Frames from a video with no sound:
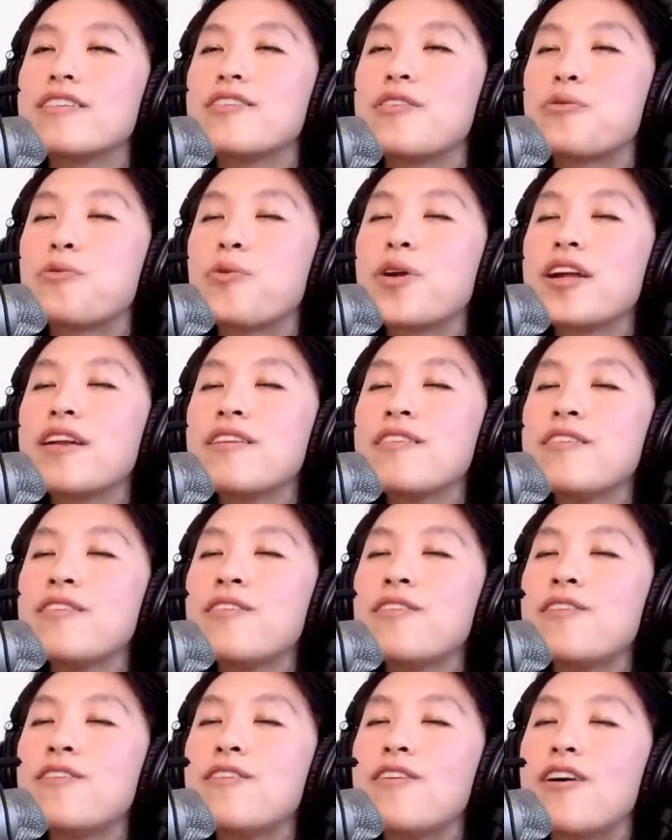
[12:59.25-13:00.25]
the window
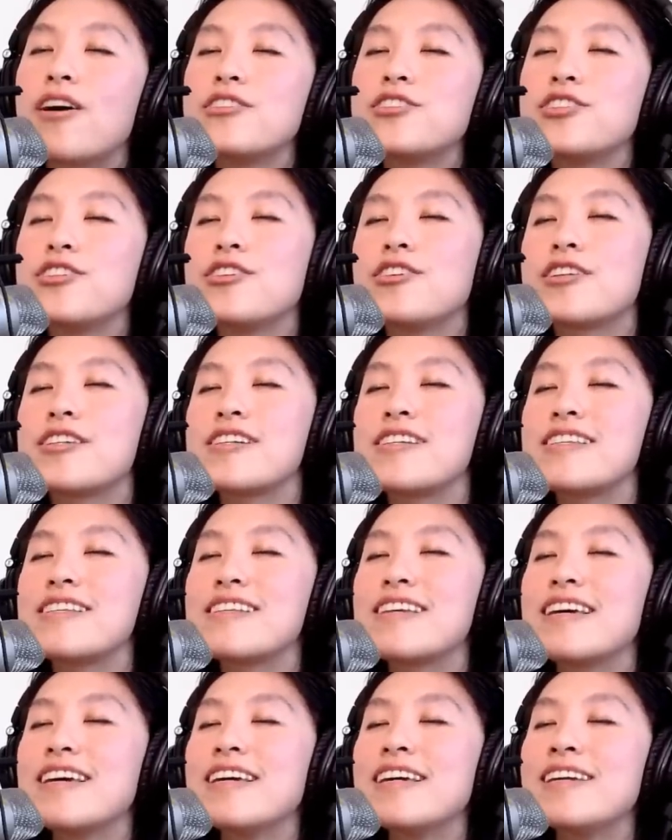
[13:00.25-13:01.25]
onto your
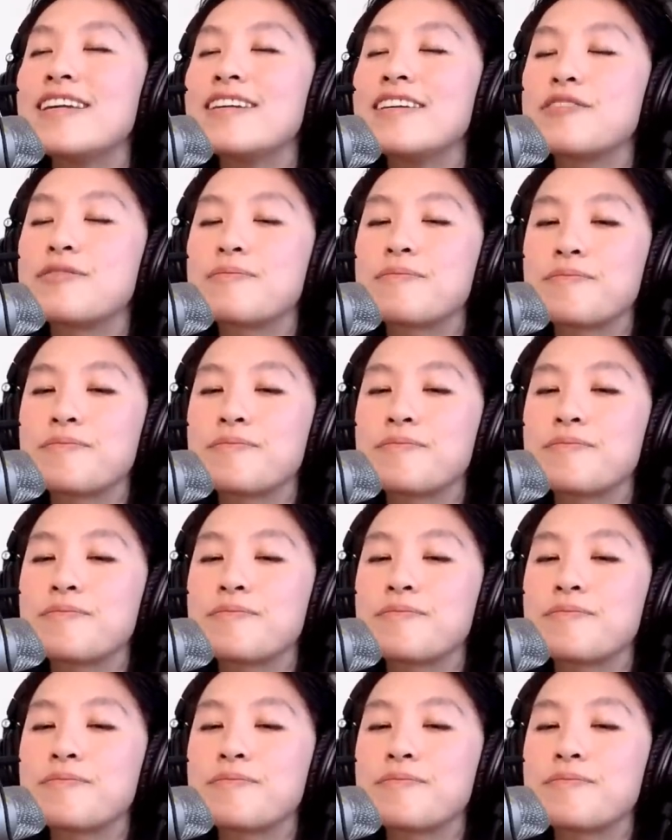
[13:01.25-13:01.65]
skin.